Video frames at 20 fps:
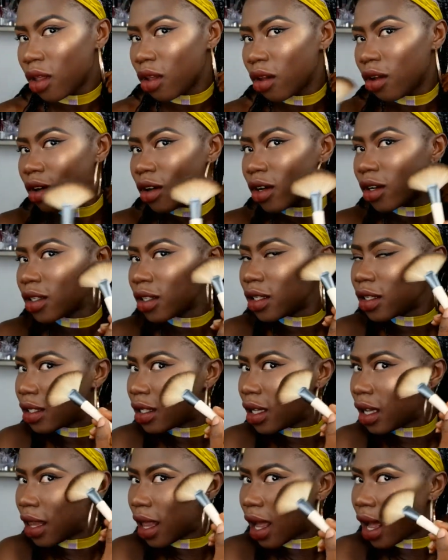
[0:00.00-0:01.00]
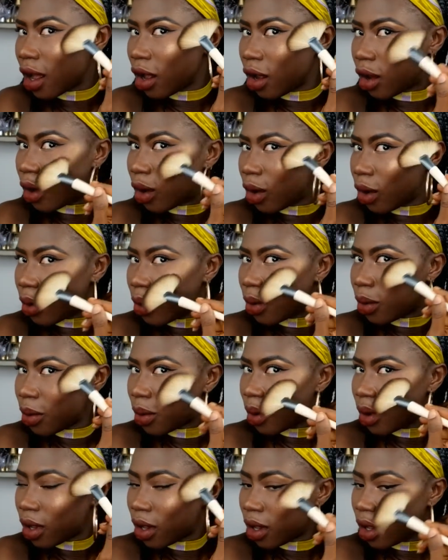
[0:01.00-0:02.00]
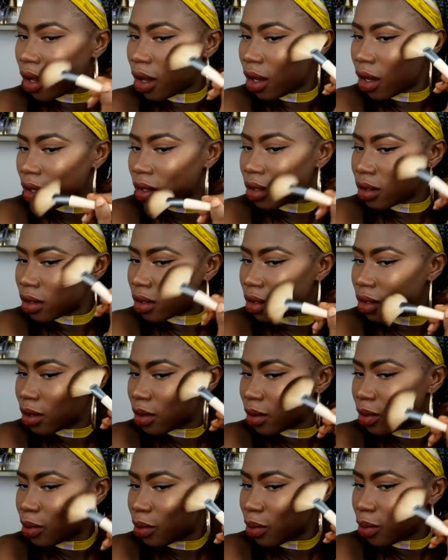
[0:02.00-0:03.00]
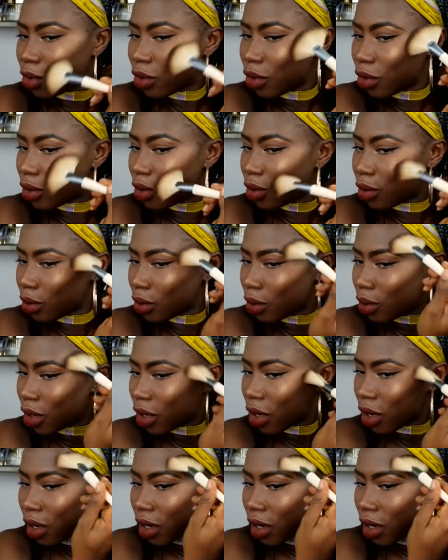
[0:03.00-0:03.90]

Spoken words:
You guys see that glow? It is beautiful.